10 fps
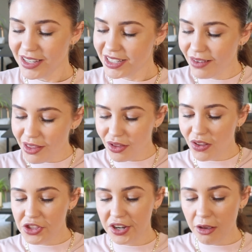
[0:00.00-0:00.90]
So I
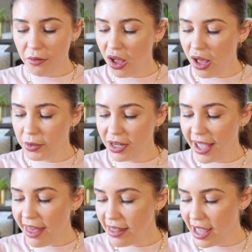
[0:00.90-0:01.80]
thought, you know what, I'm gonna
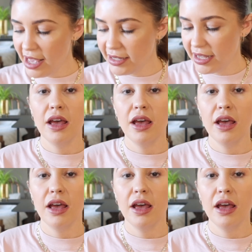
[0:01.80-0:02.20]
get this.